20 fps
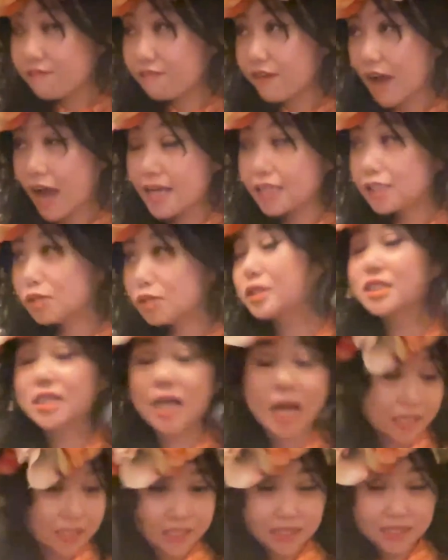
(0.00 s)
find with
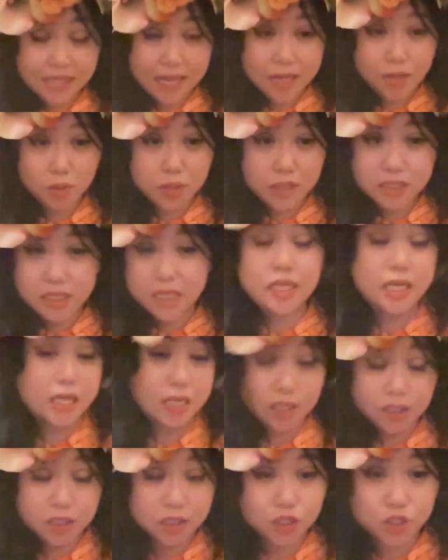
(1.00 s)
Chinese language in
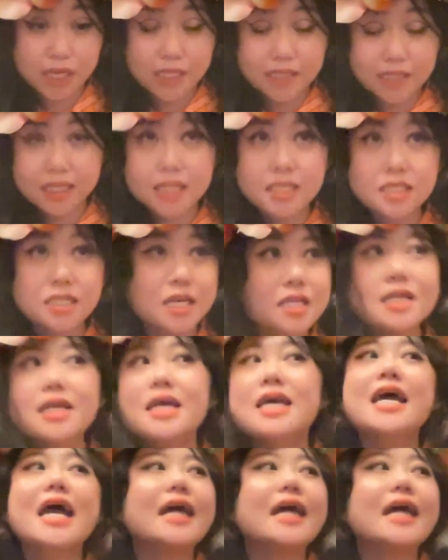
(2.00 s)
English translation